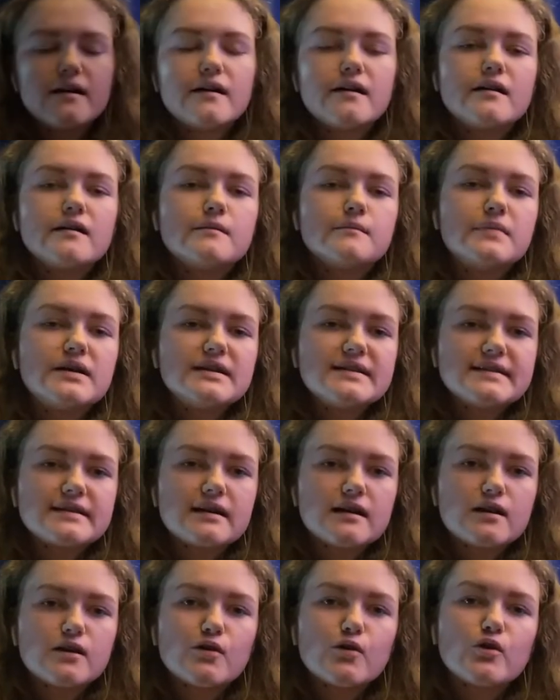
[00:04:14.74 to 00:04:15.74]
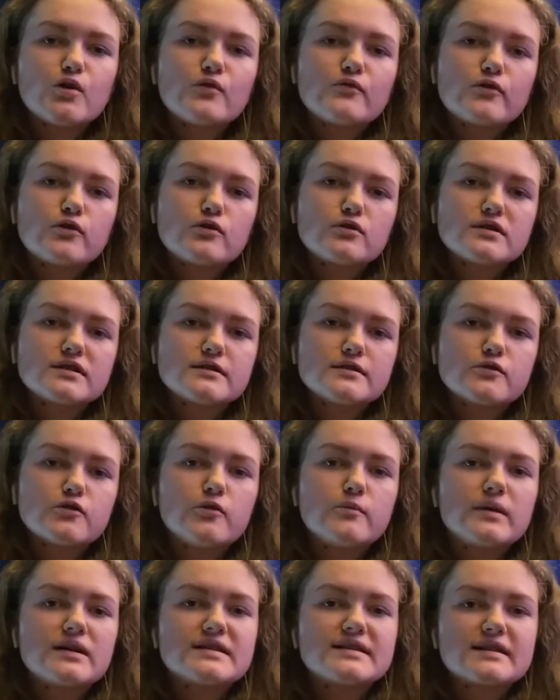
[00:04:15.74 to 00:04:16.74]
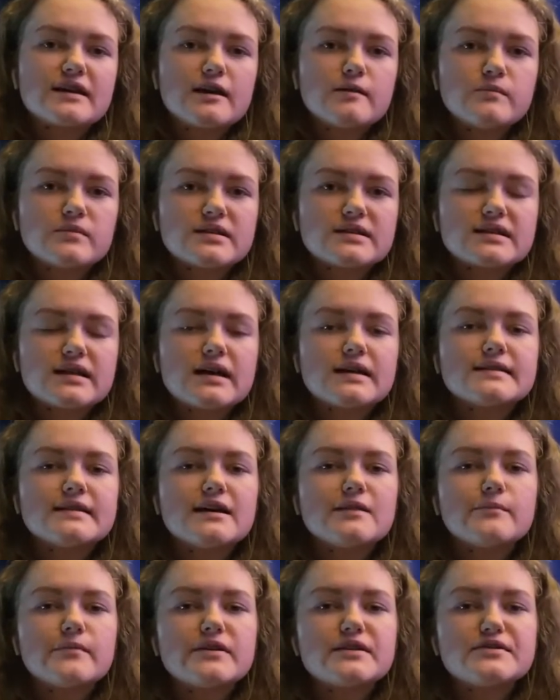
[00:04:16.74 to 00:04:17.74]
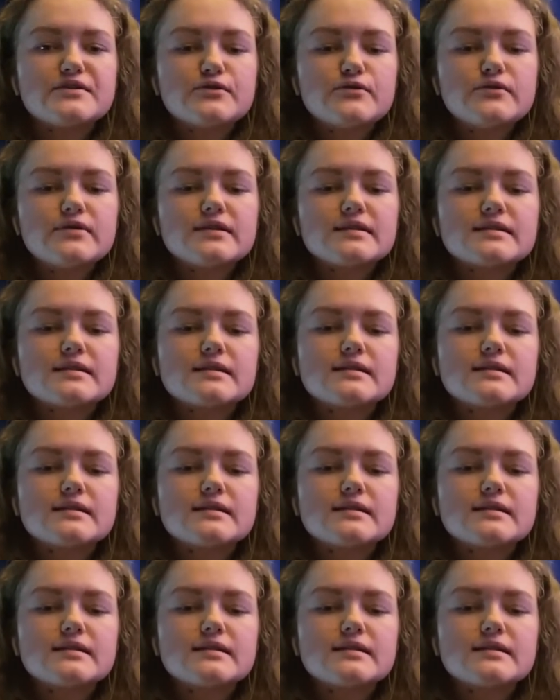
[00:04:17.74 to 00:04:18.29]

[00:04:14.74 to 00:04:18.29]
Basically, all works and home assignments are done by students in the